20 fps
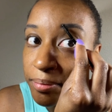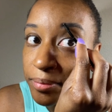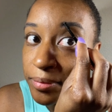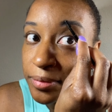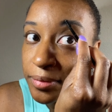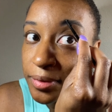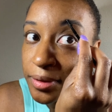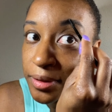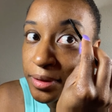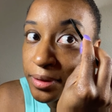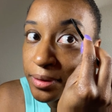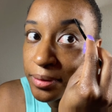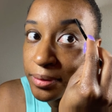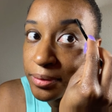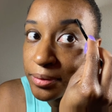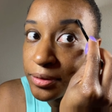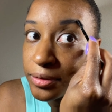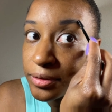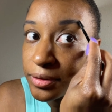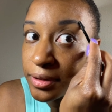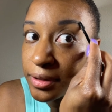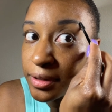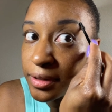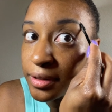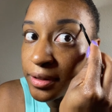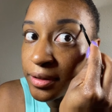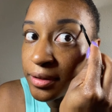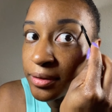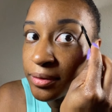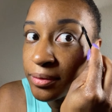
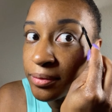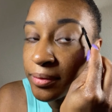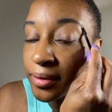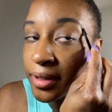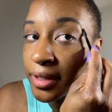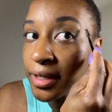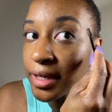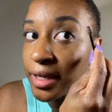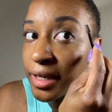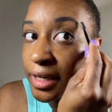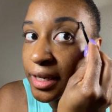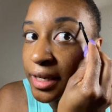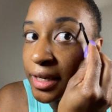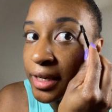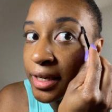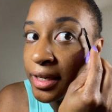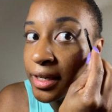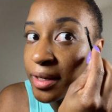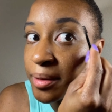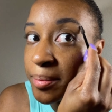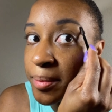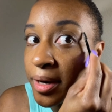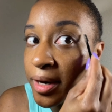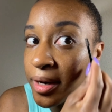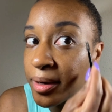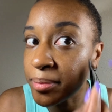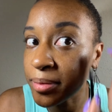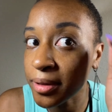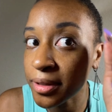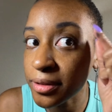solution when I can't get my
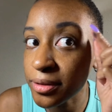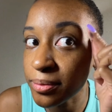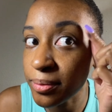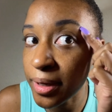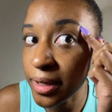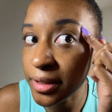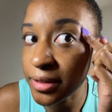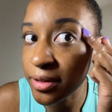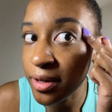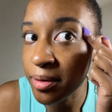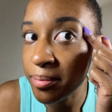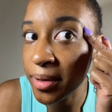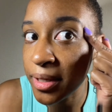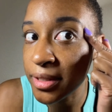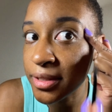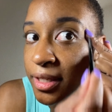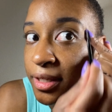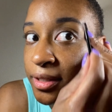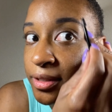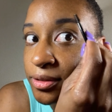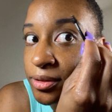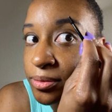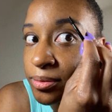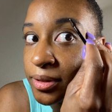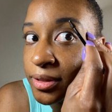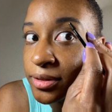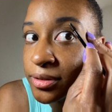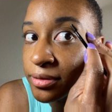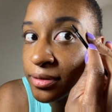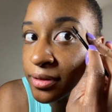eyebrows waxed. Now I may take a
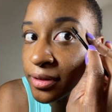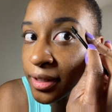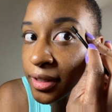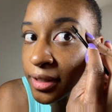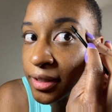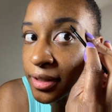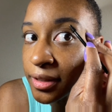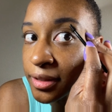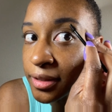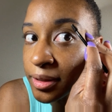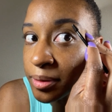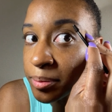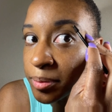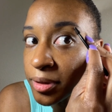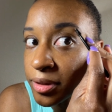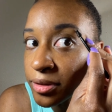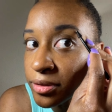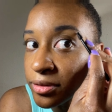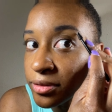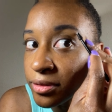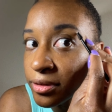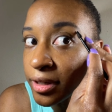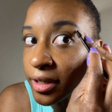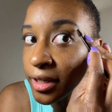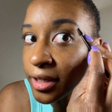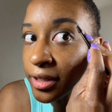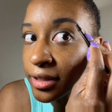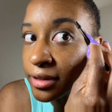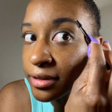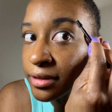tweezer and like get some of the
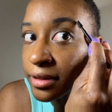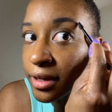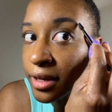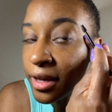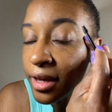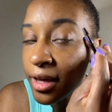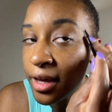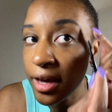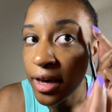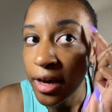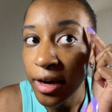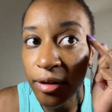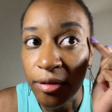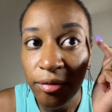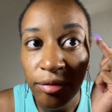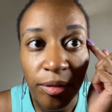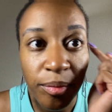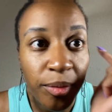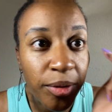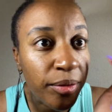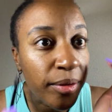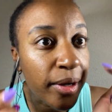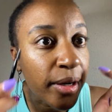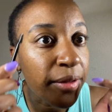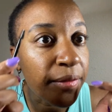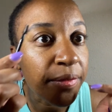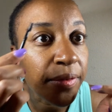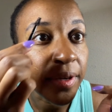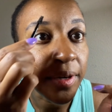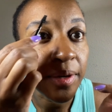strays out from
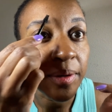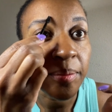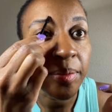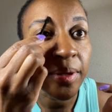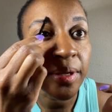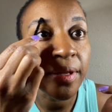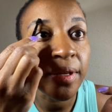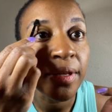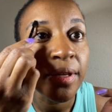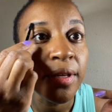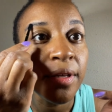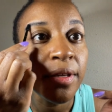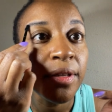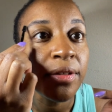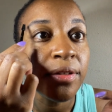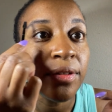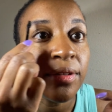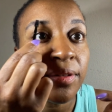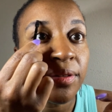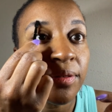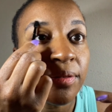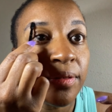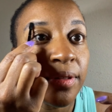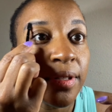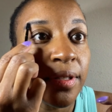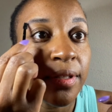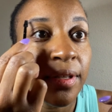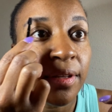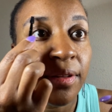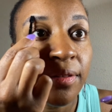around there, but shoot,
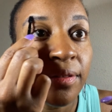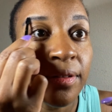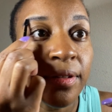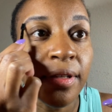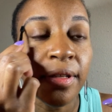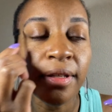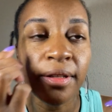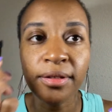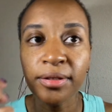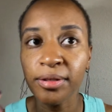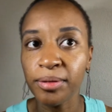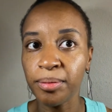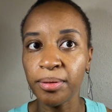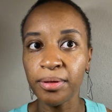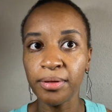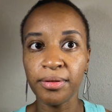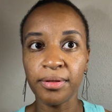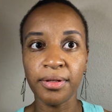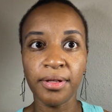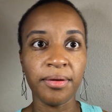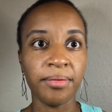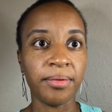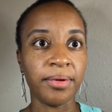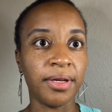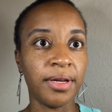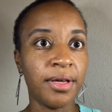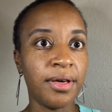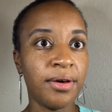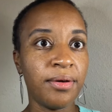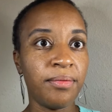this other side looks better than that
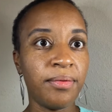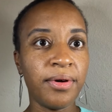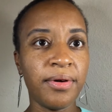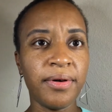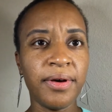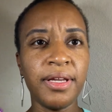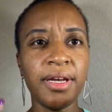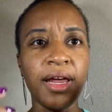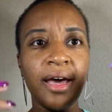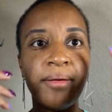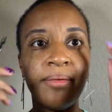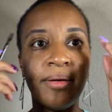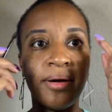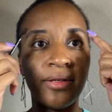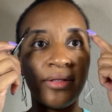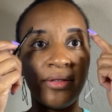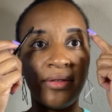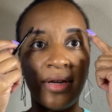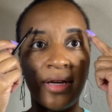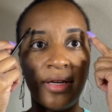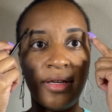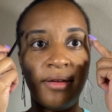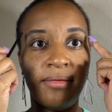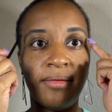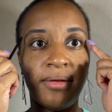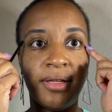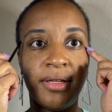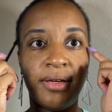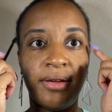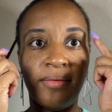one. Well, and eyebrows are not
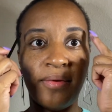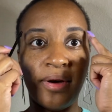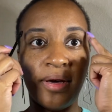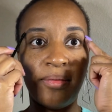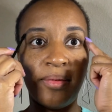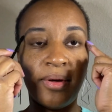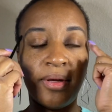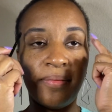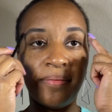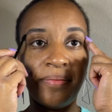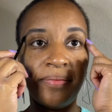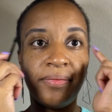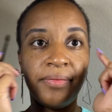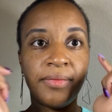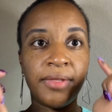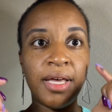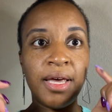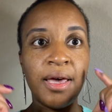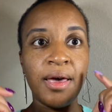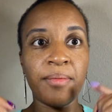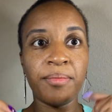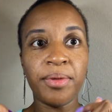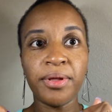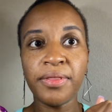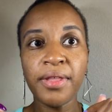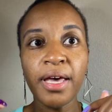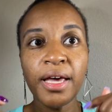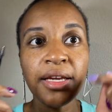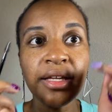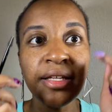even anyway, but
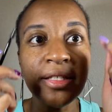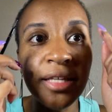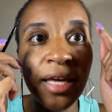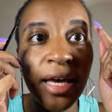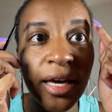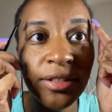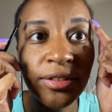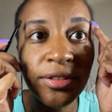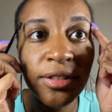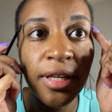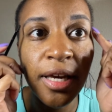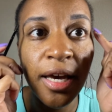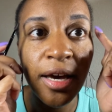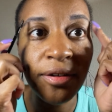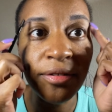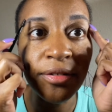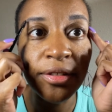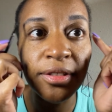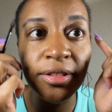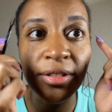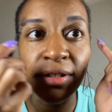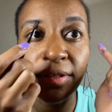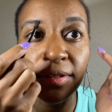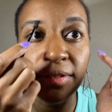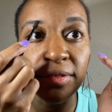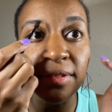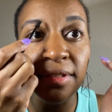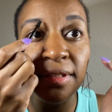that is actually how it turns